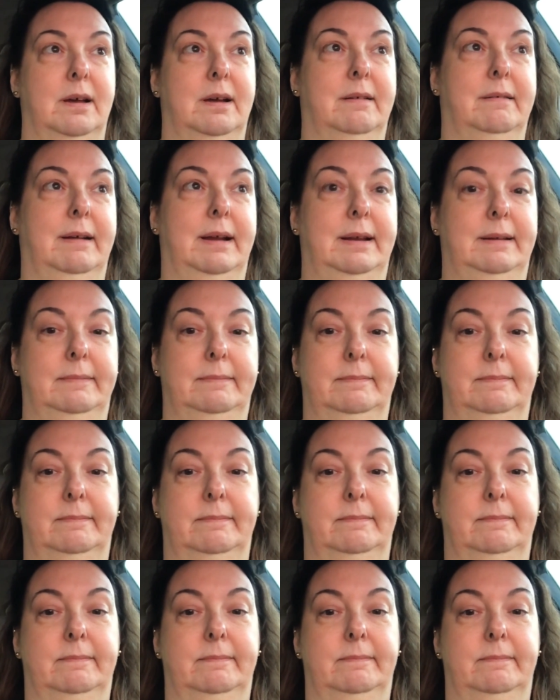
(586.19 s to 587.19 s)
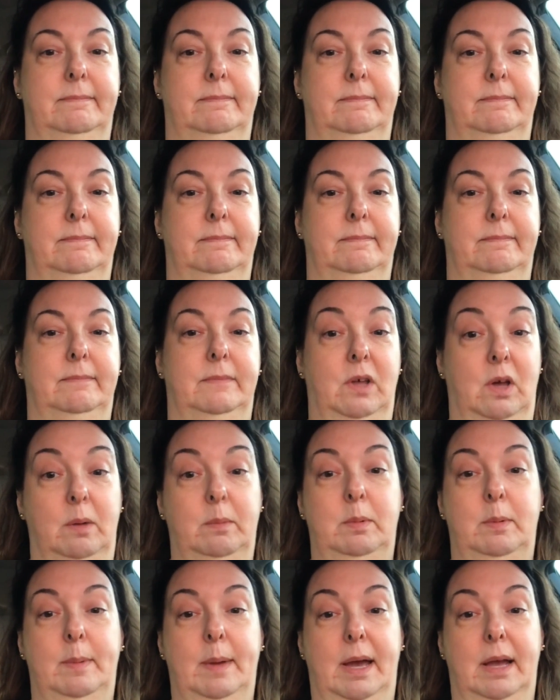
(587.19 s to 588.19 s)
All right, I'll
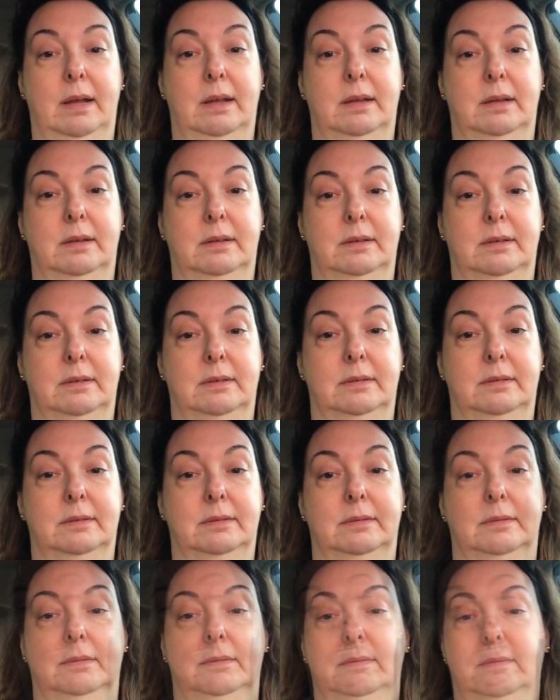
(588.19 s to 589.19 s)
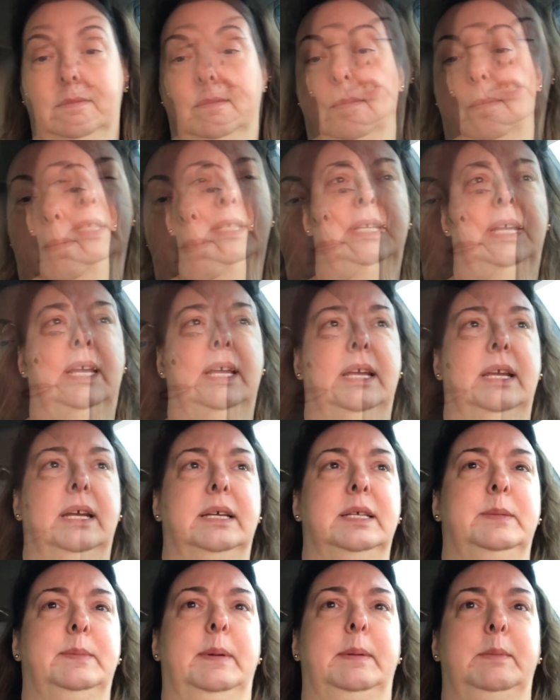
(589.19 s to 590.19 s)
be back. Say I
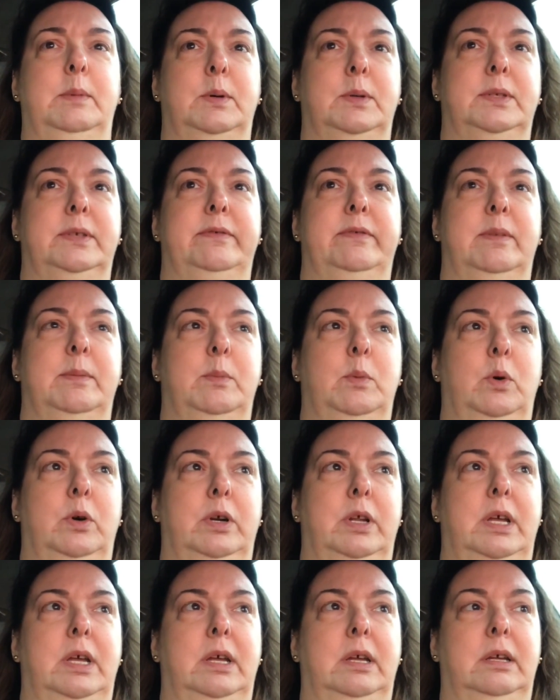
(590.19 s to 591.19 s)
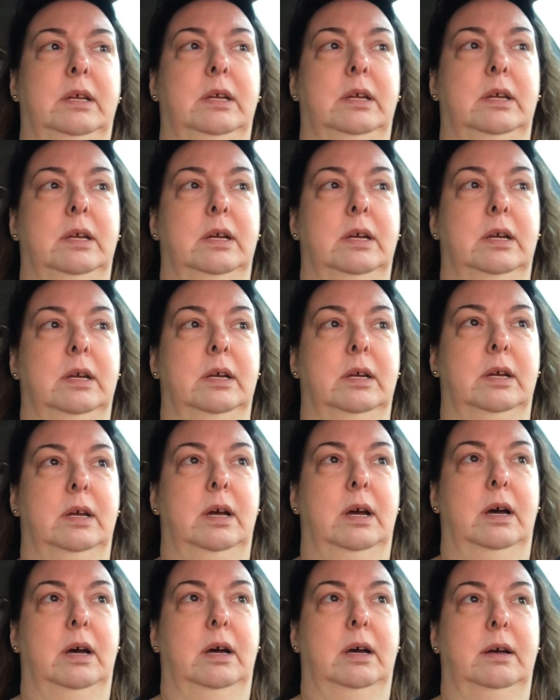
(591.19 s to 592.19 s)
spent most of the morning,
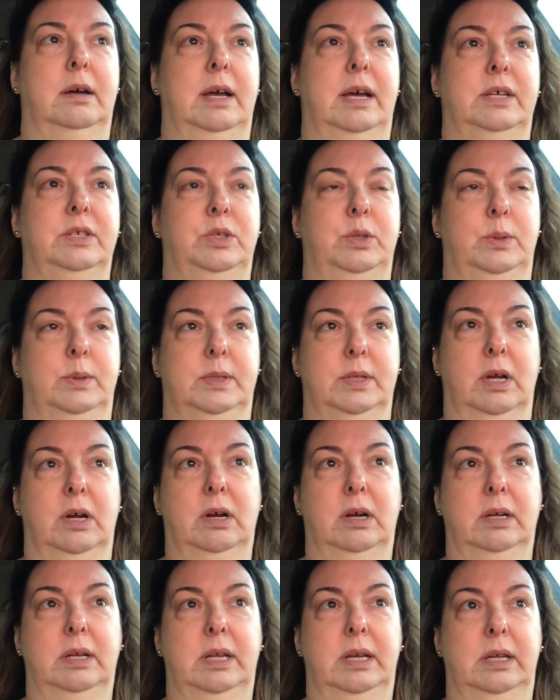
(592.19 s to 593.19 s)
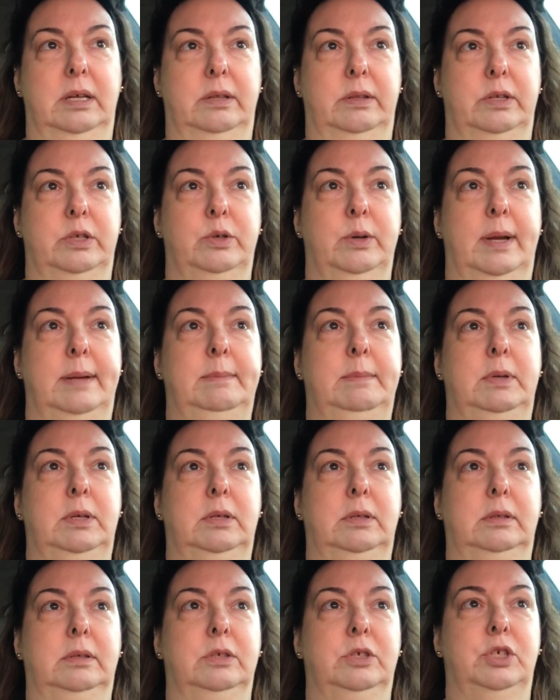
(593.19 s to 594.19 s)
uh, as you saw, getting on the
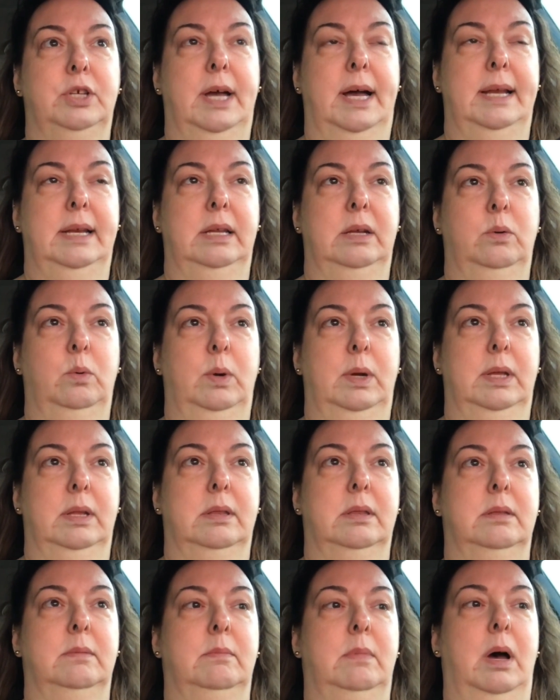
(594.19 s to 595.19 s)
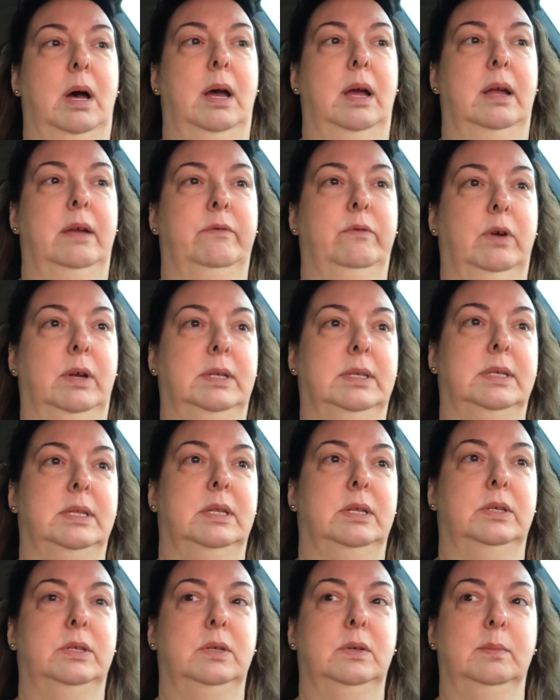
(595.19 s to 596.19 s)
treadmill, chatting with my friends the
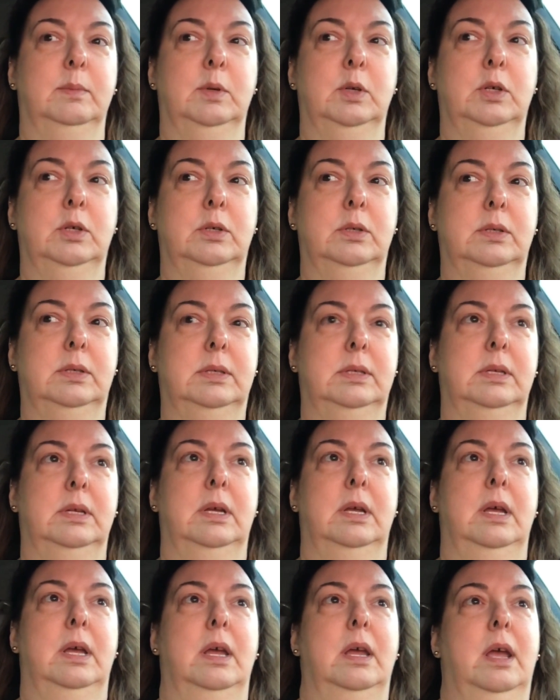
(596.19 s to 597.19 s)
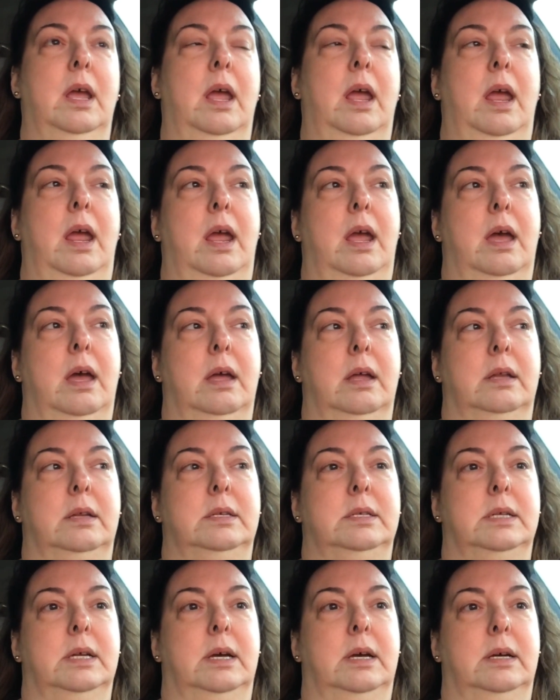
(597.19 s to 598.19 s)
Zoomers, and
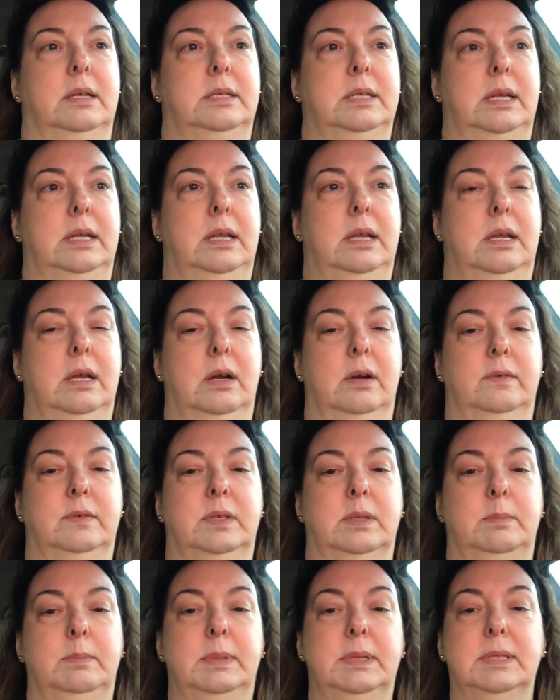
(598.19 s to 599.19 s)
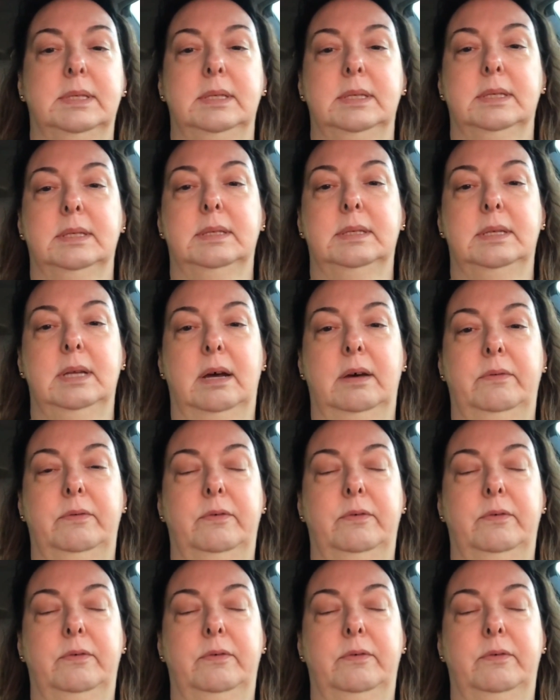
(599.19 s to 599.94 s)
uh, taking care of some business stuff.